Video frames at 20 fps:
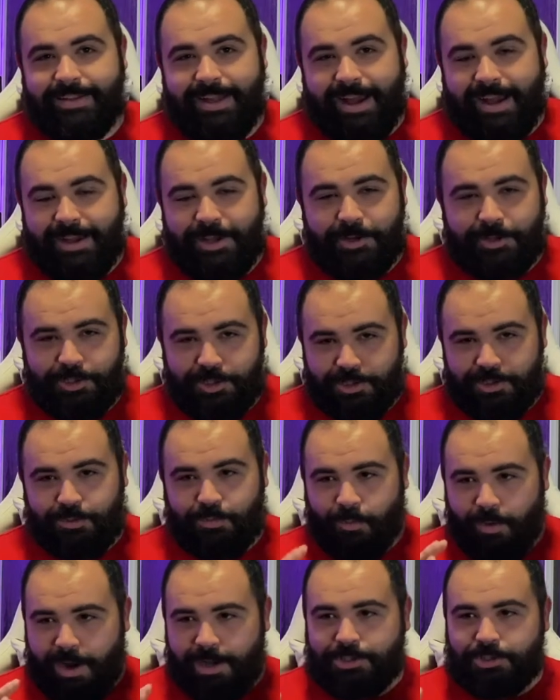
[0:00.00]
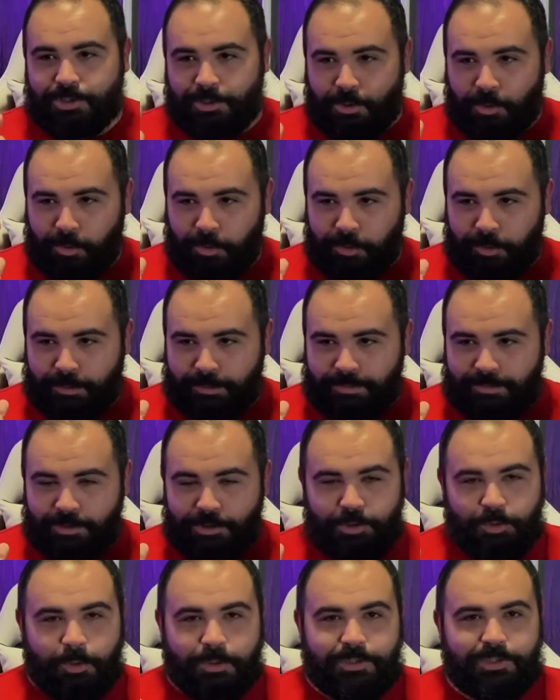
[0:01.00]
I could just watch a whole
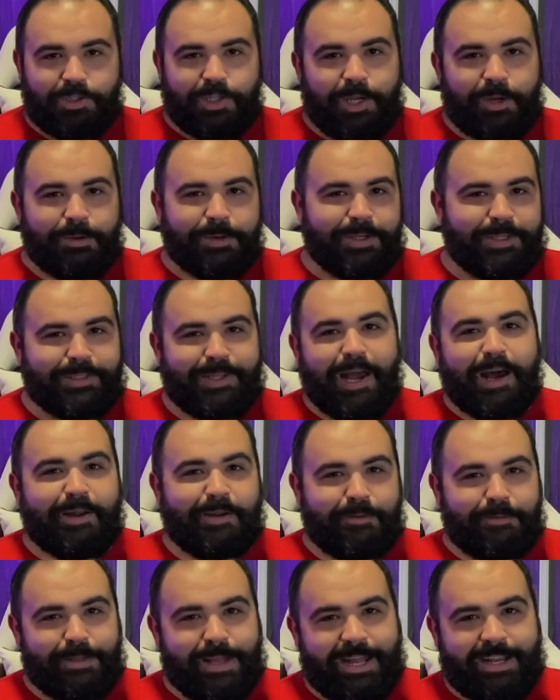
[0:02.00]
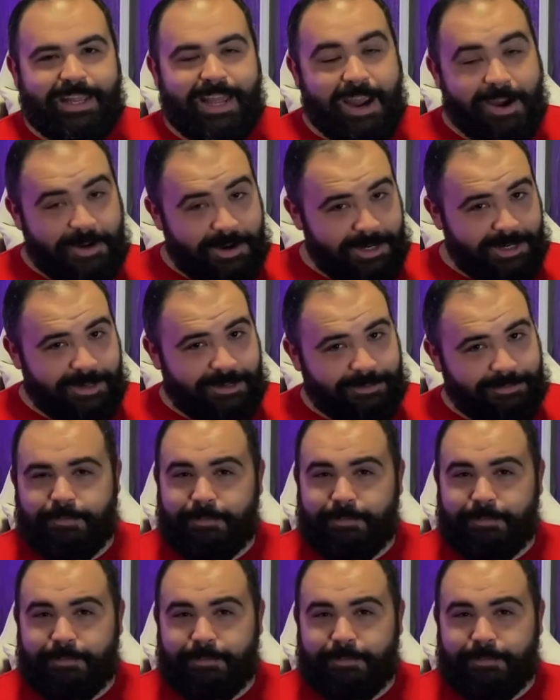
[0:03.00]
short series out of that character.